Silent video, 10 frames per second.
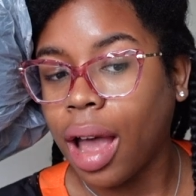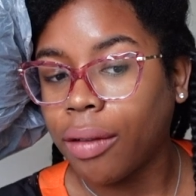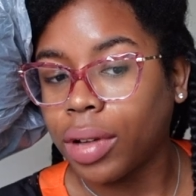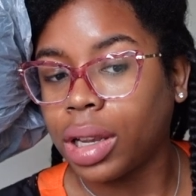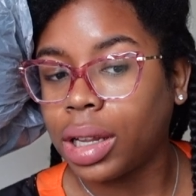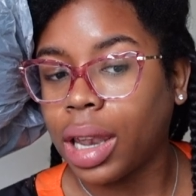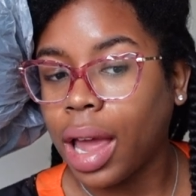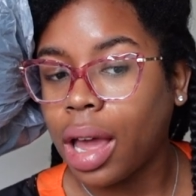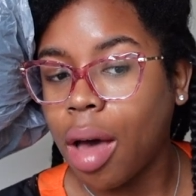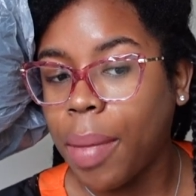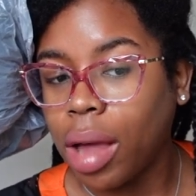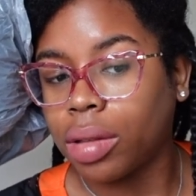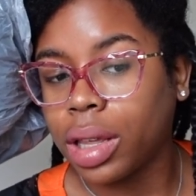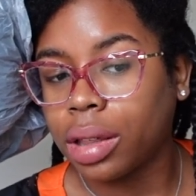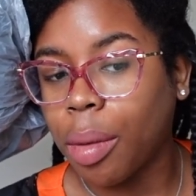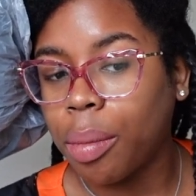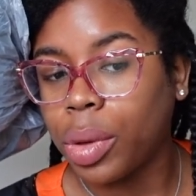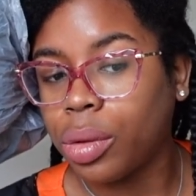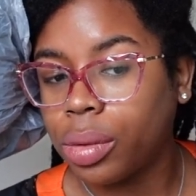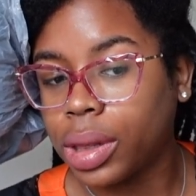that I really like about this
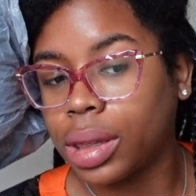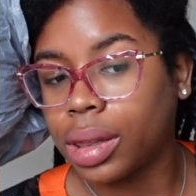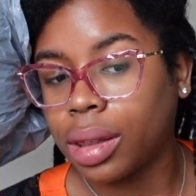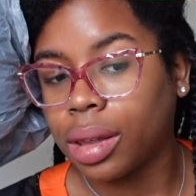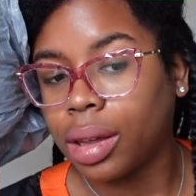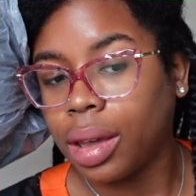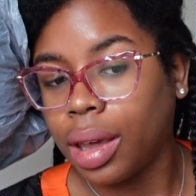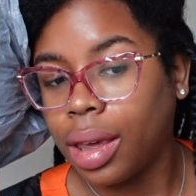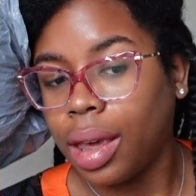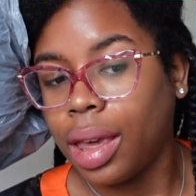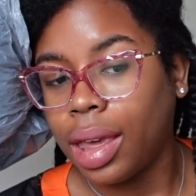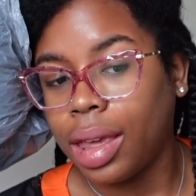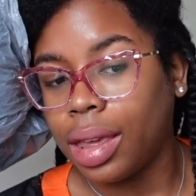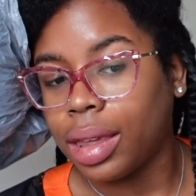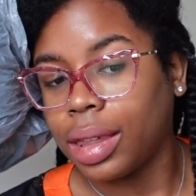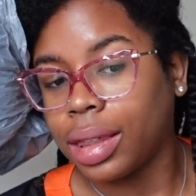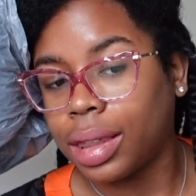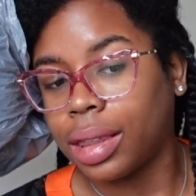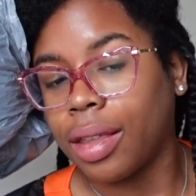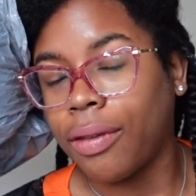mousse
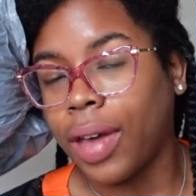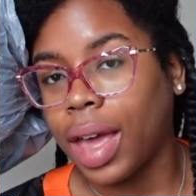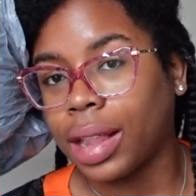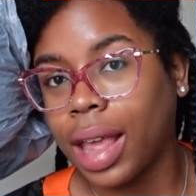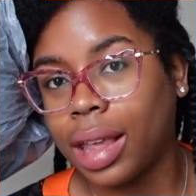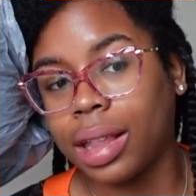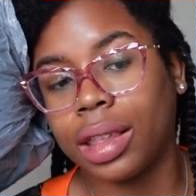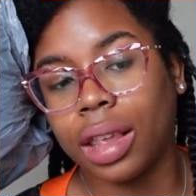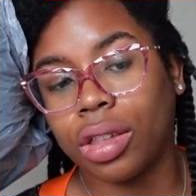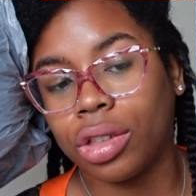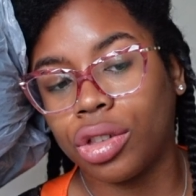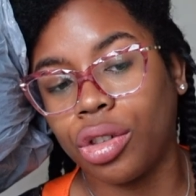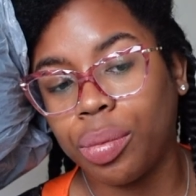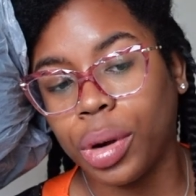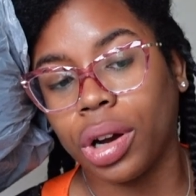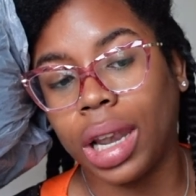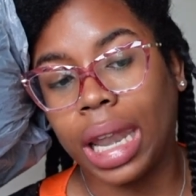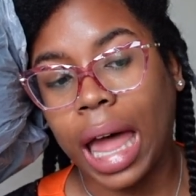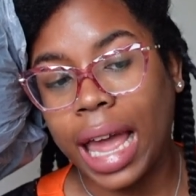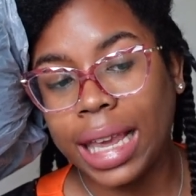is the fact that it's super
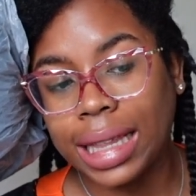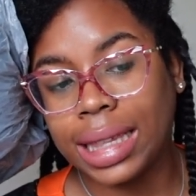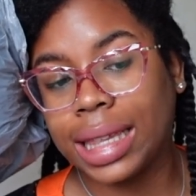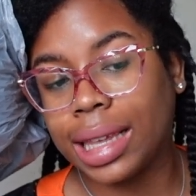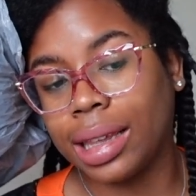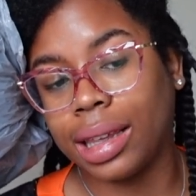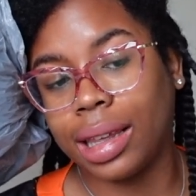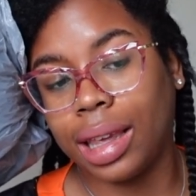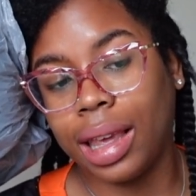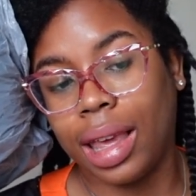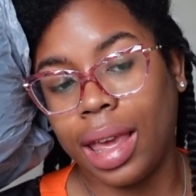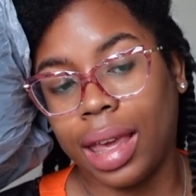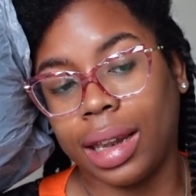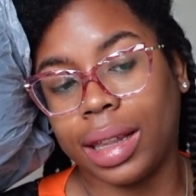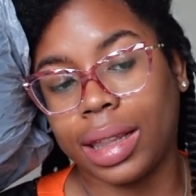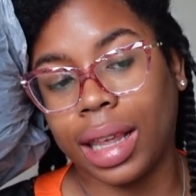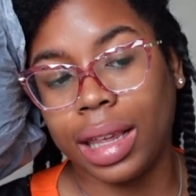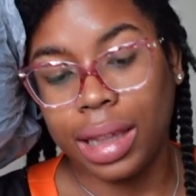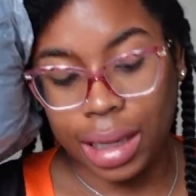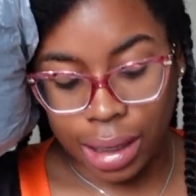light and it's
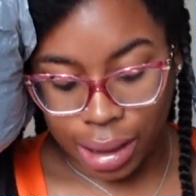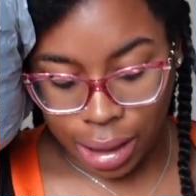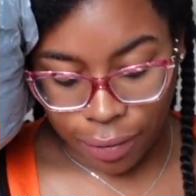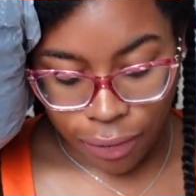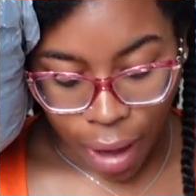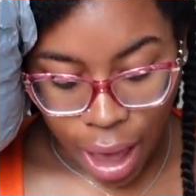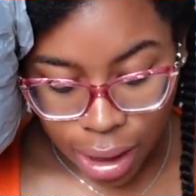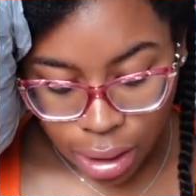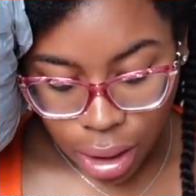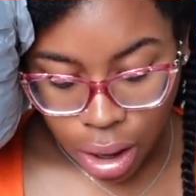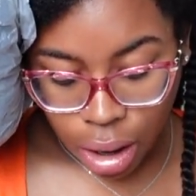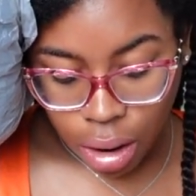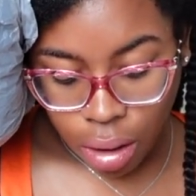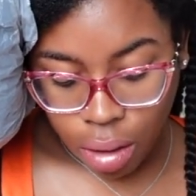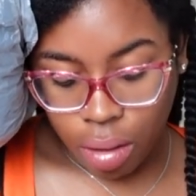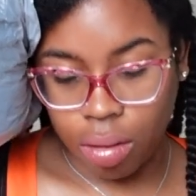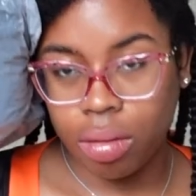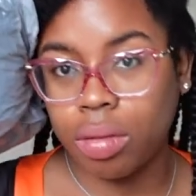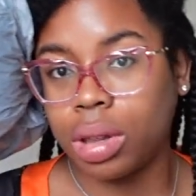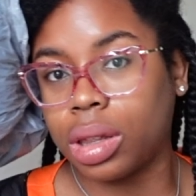easy to define the
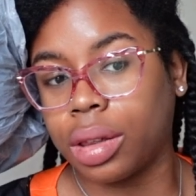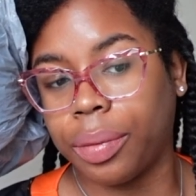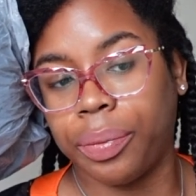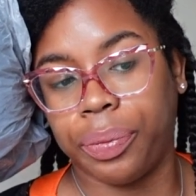curls,